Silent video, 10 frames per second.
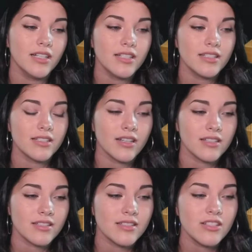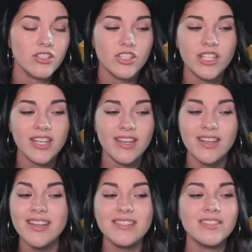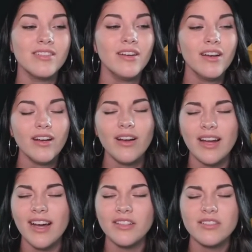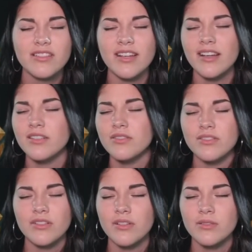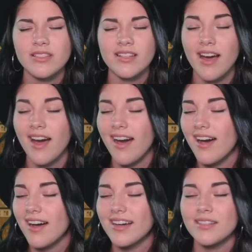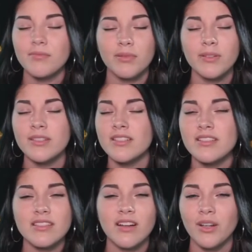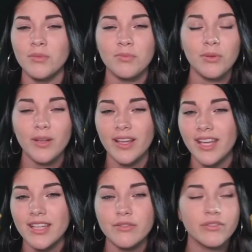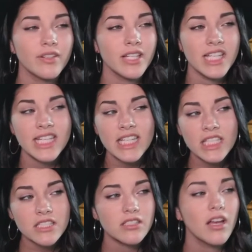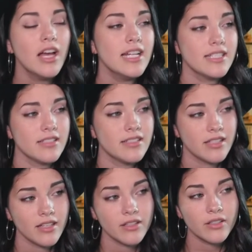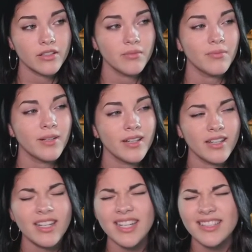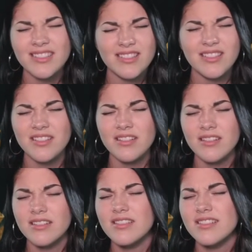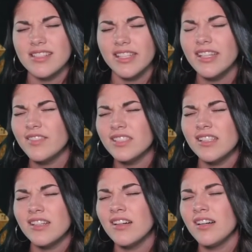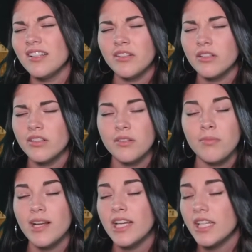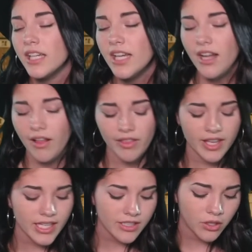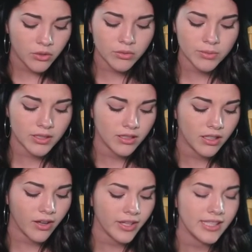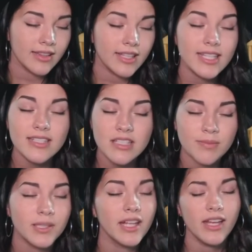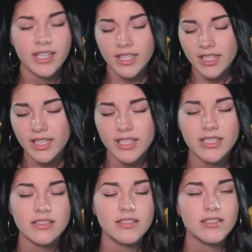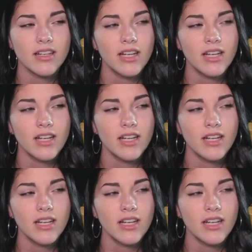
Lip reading: Tucks the sheets around herself so tight and puts on a brave face to tell the monsters living under her bed they don't belong in this place.